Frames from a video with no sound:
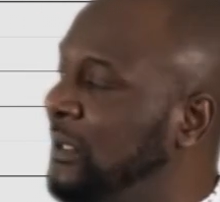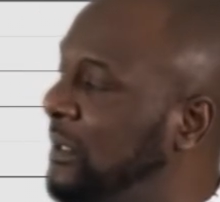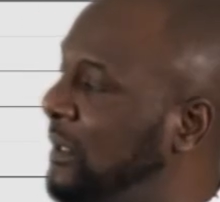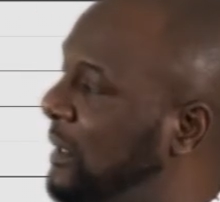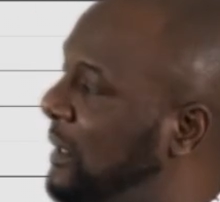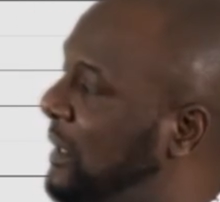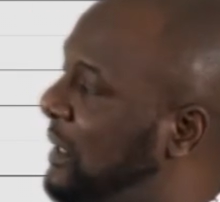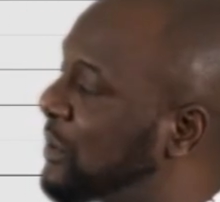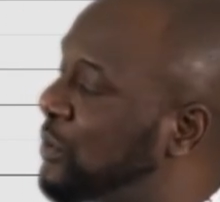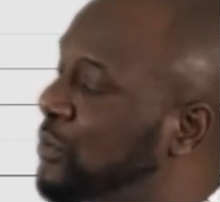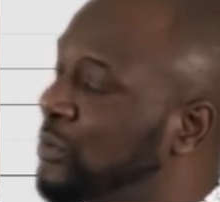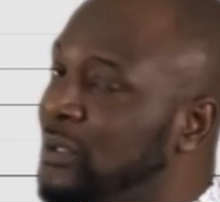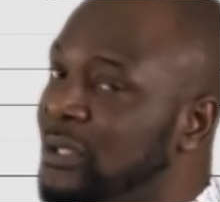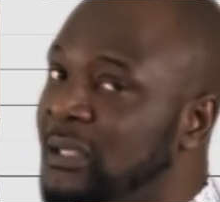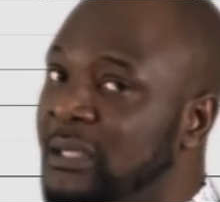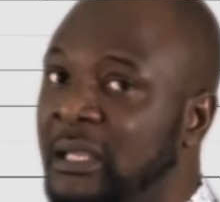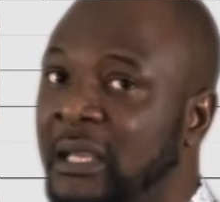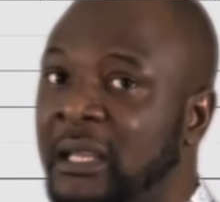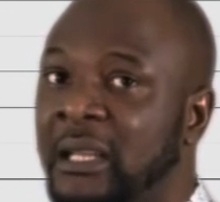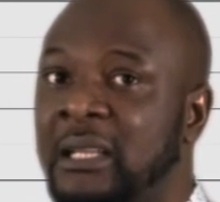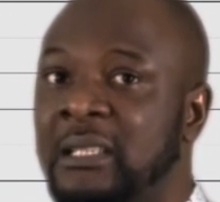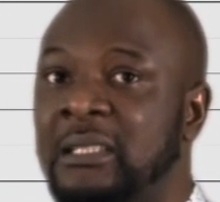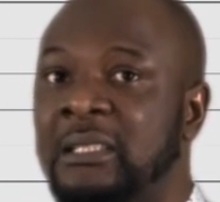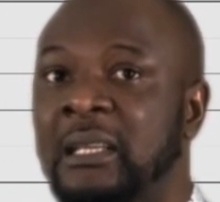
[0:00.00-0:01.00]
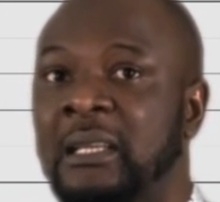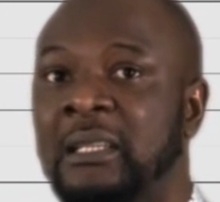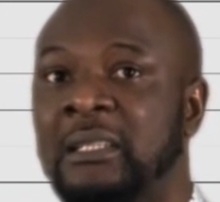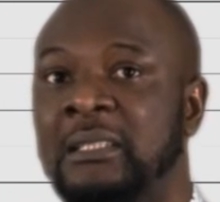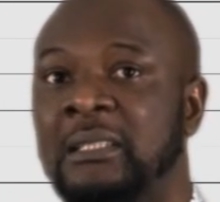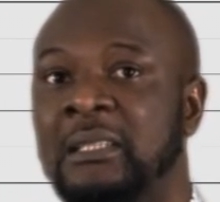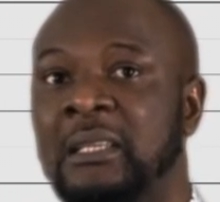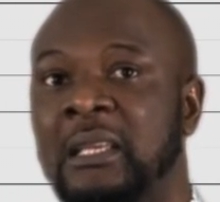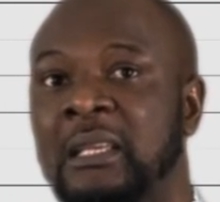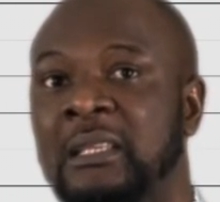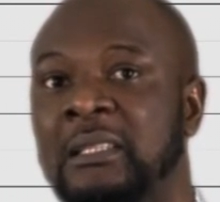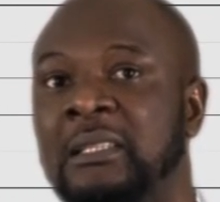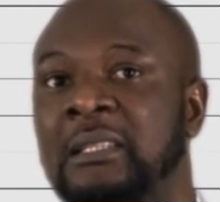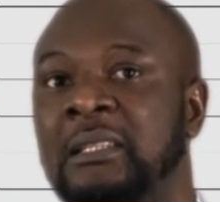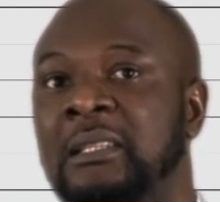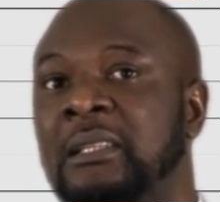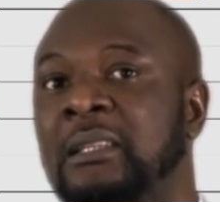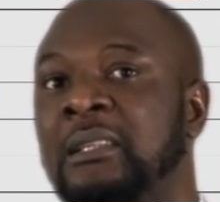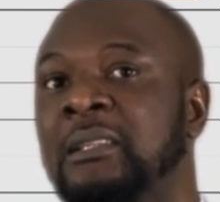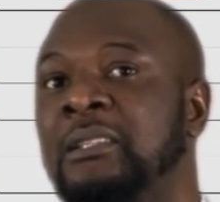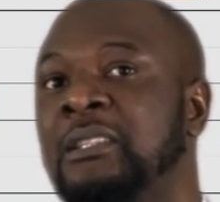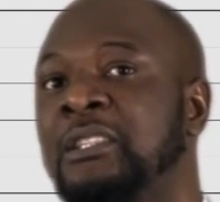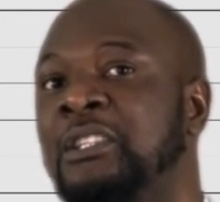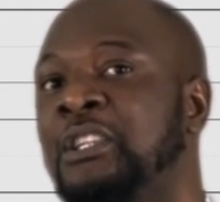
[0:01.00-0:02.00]
The link to this data set is in
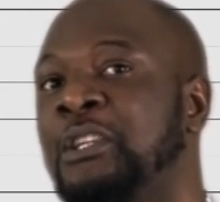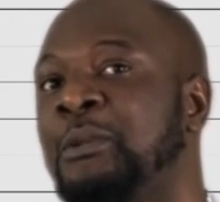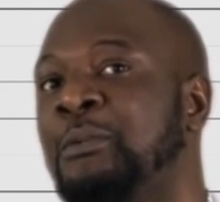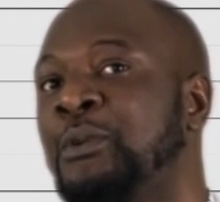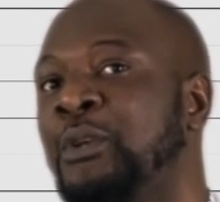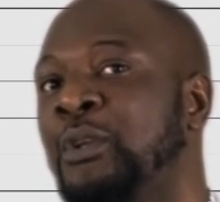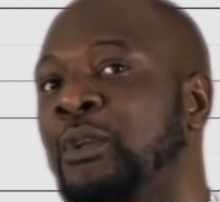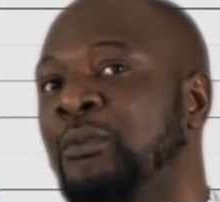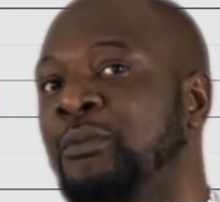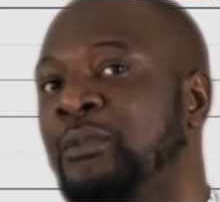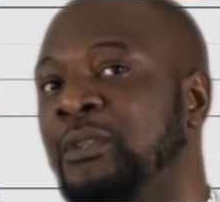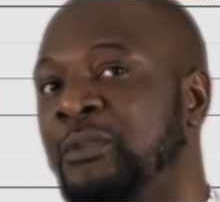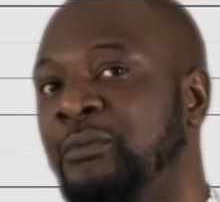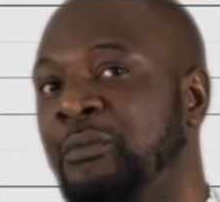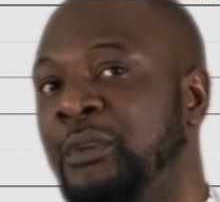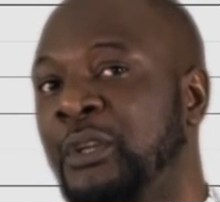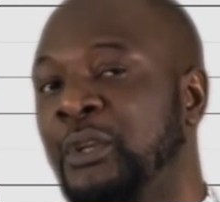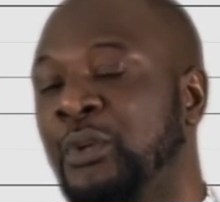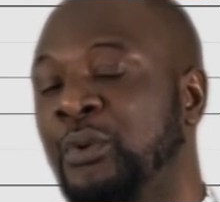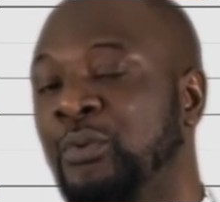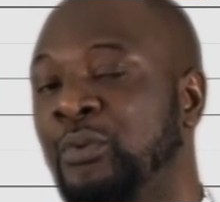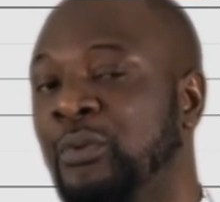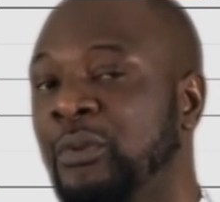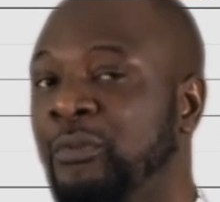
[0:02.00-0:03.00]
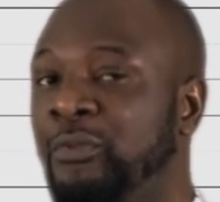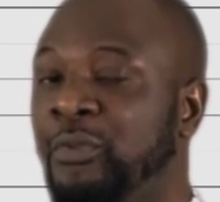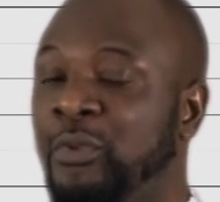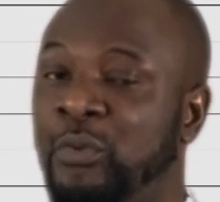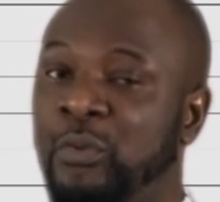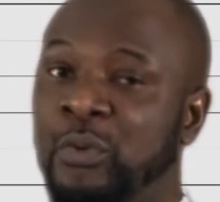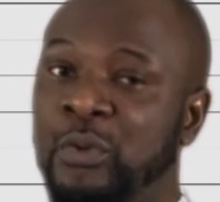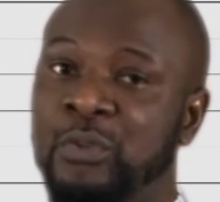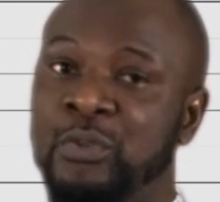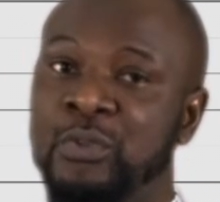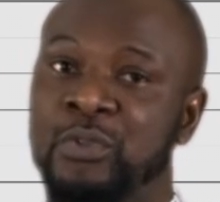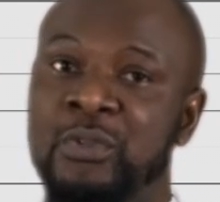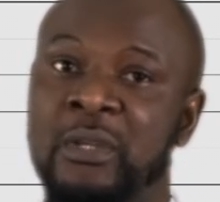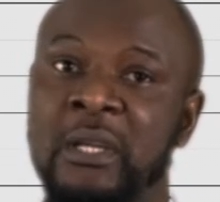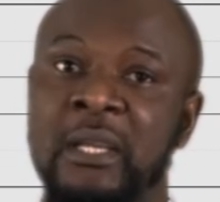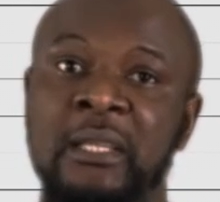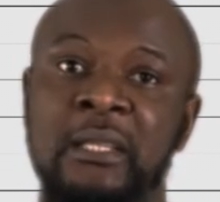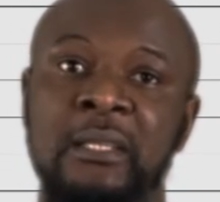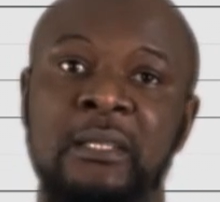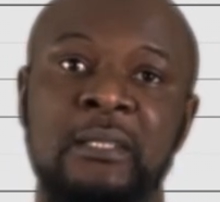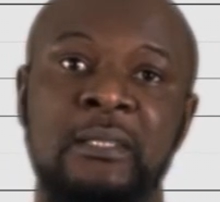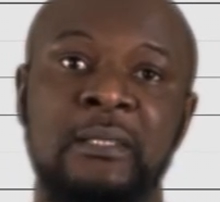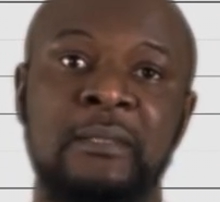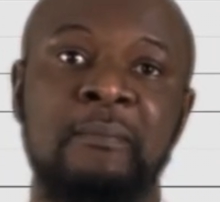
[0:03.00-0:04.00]
the description of this video if you want to try
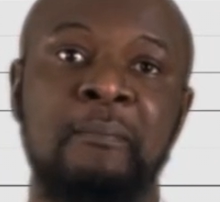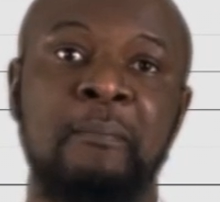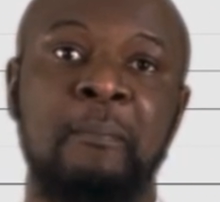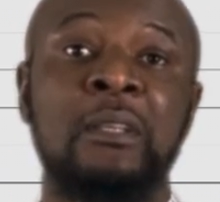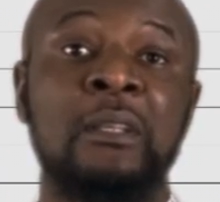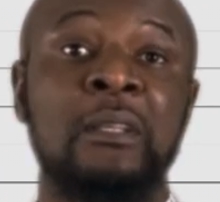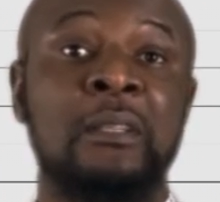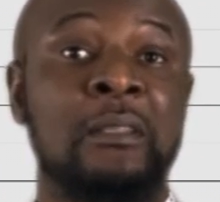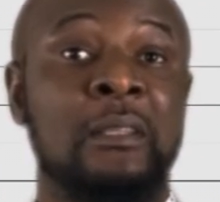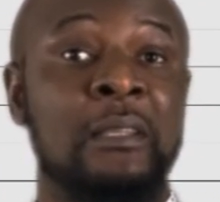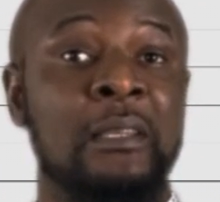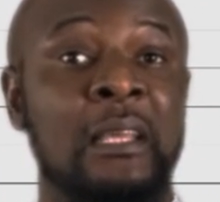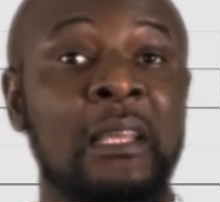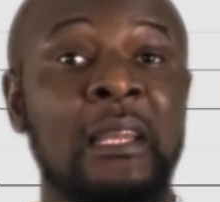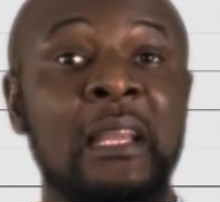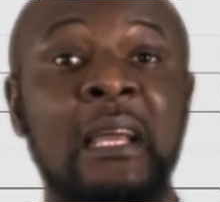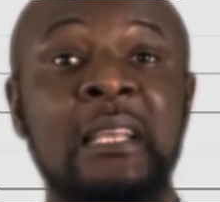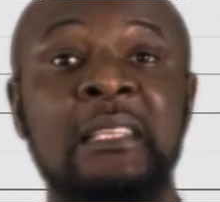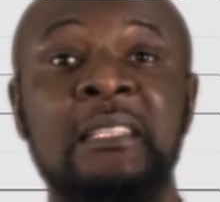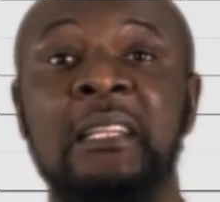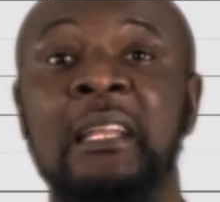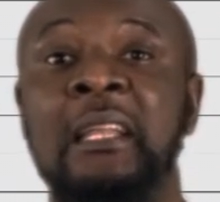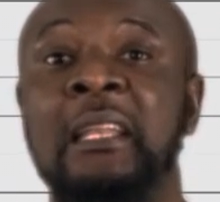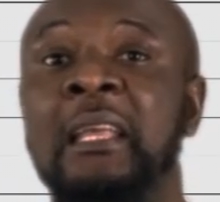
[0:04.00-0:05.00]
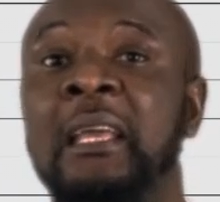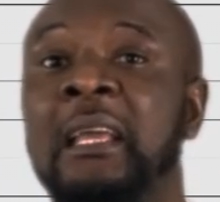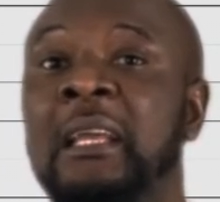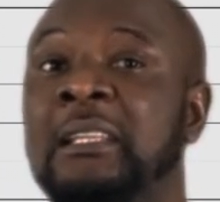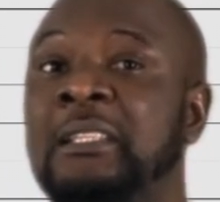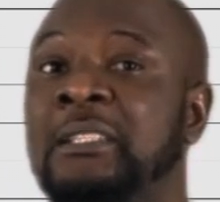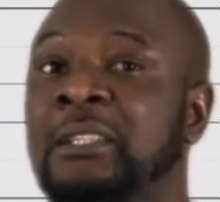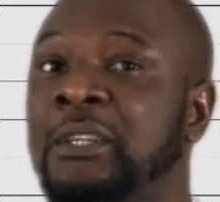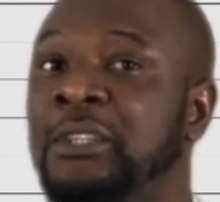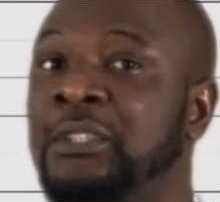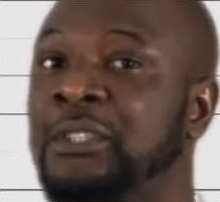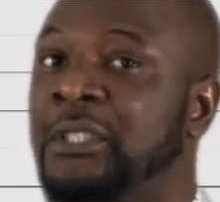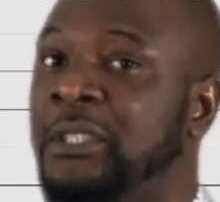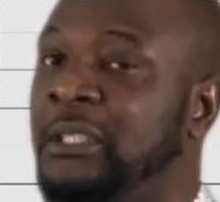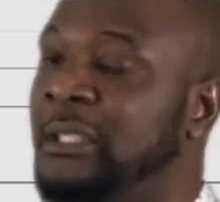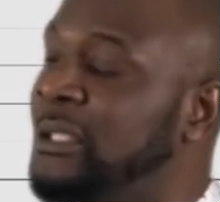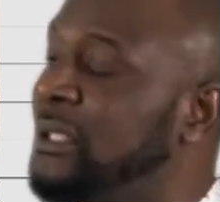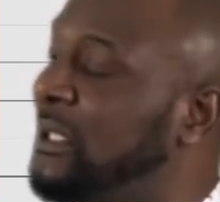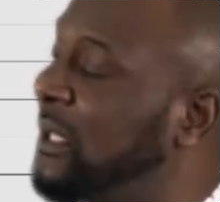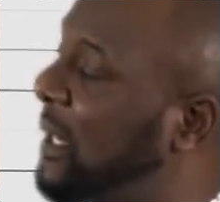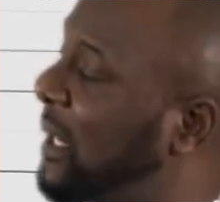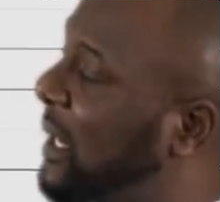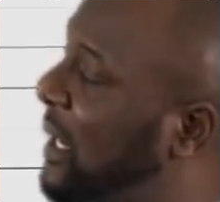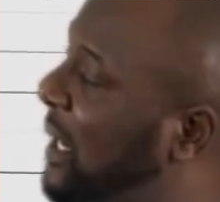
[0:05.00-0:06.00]
this. The data is in an Excel sheet
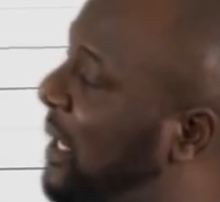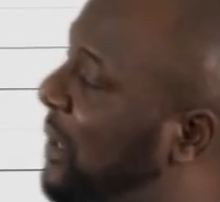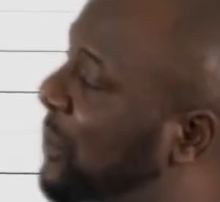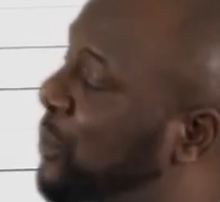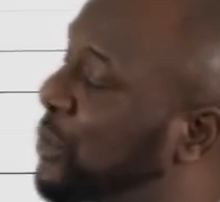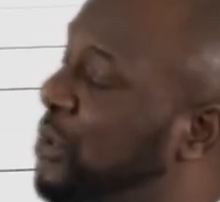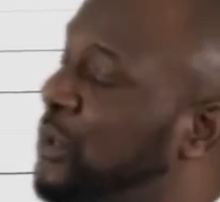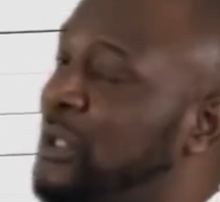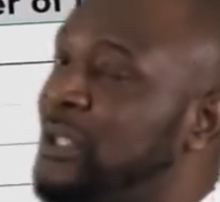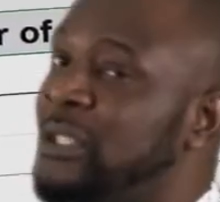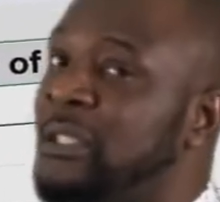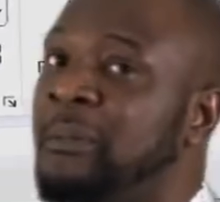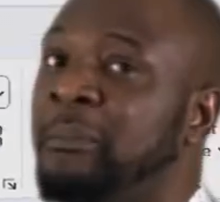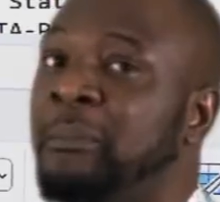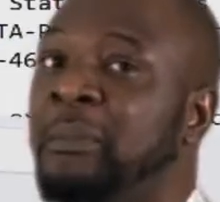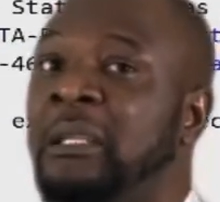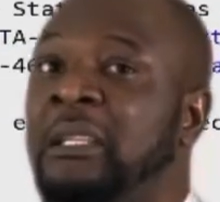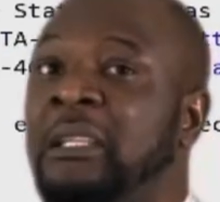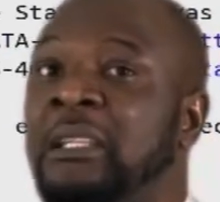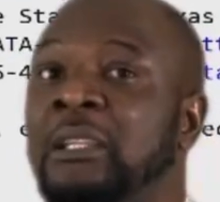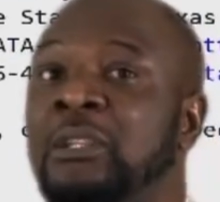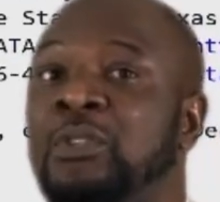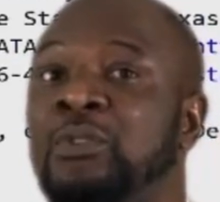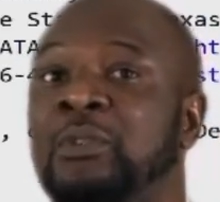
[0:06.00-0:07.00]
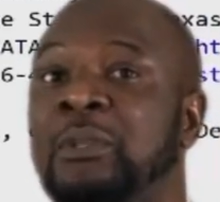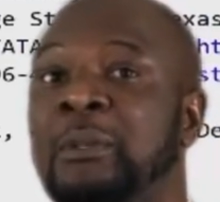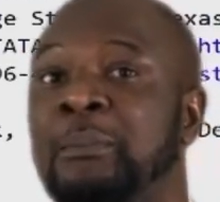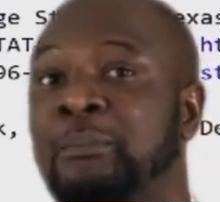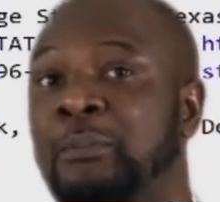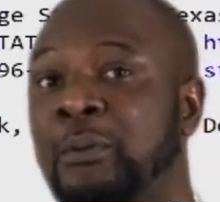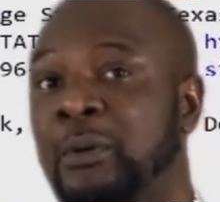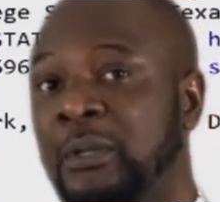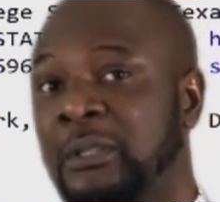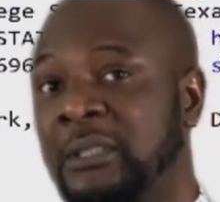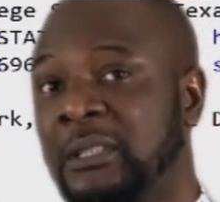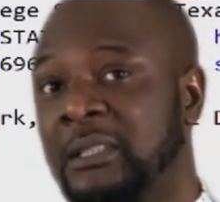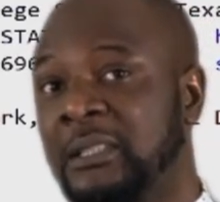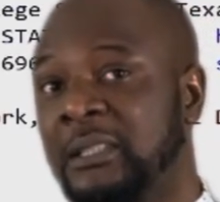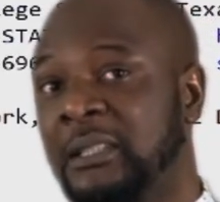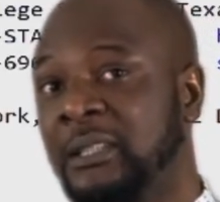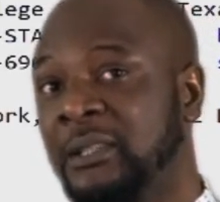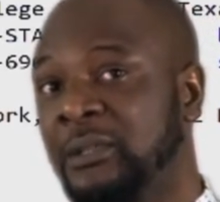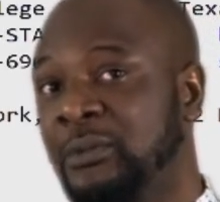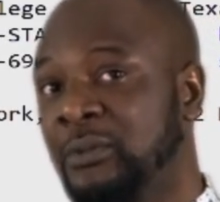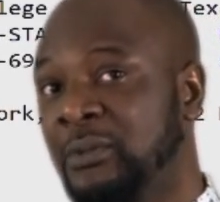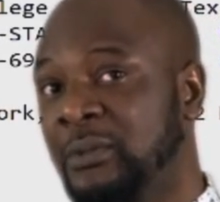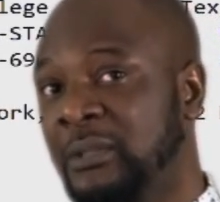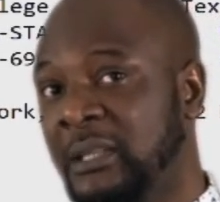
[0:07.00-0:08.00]
and we just simply need to import it
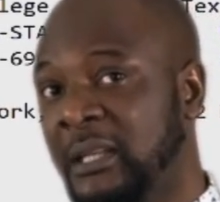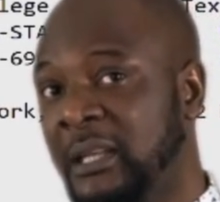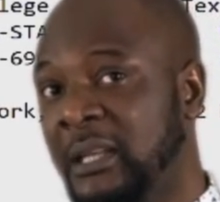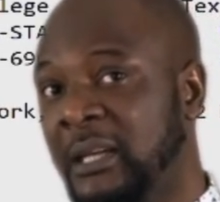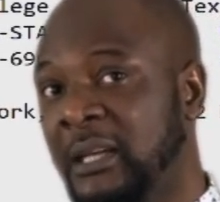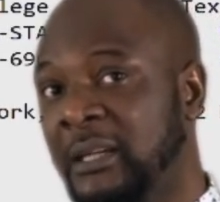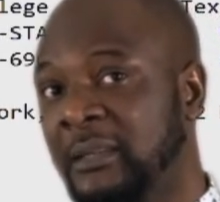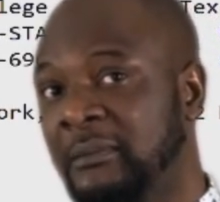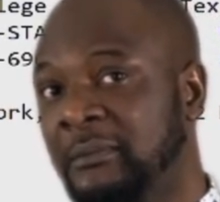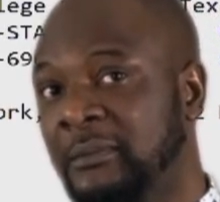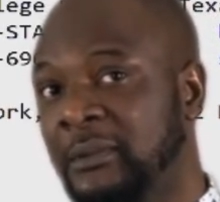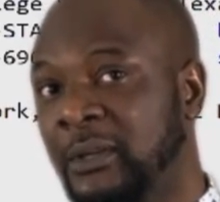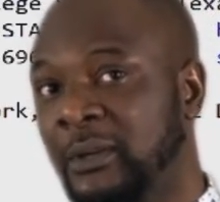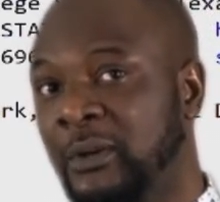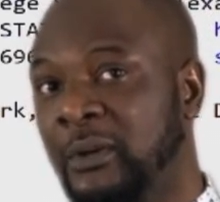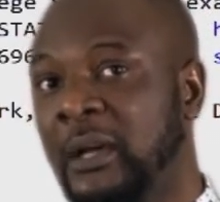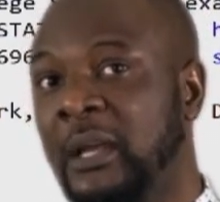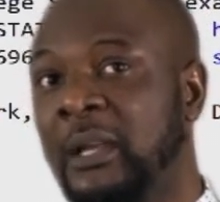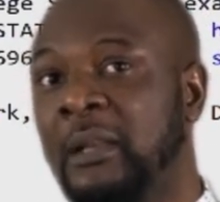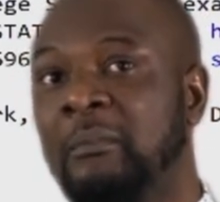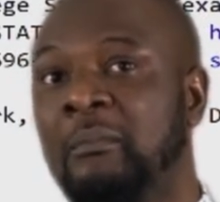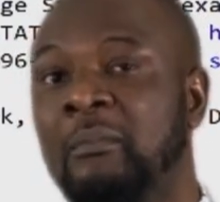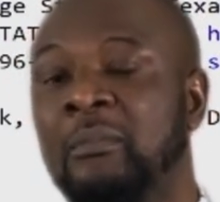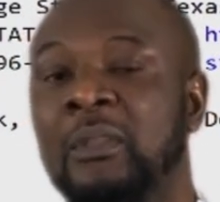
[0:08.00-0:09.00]
into Stata, all right?